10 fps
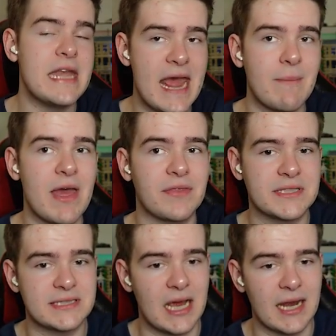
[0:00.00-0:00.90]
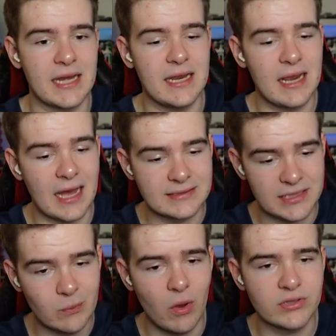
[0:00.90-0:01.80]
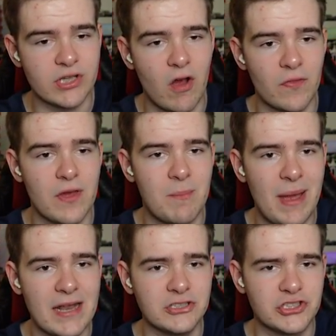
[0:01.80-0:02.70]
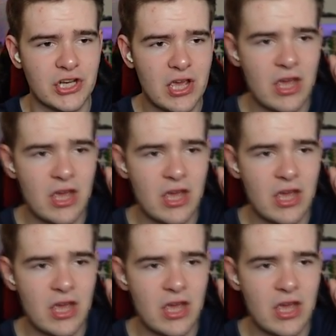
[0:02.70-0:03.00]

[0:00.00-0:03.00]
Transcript: Nemeth signing, as he was on the bench